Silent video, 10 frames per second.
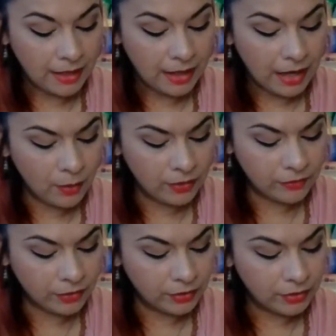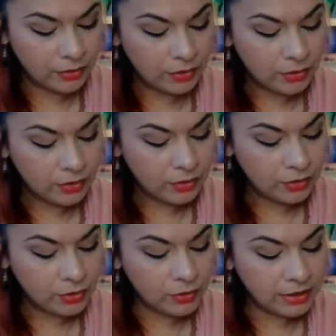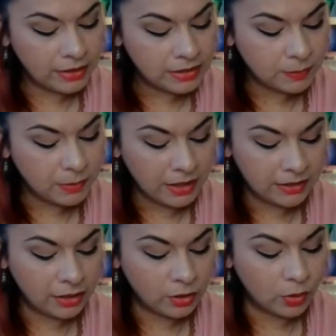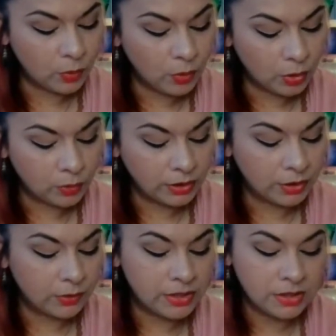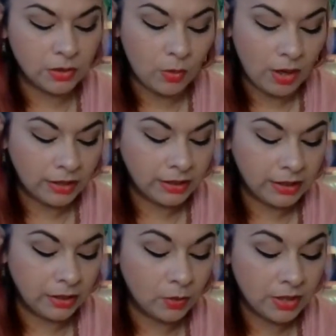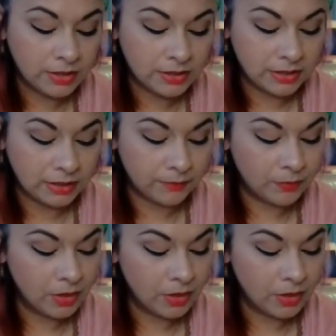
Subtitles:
However, you can expect that your work will increase in quality and quantity,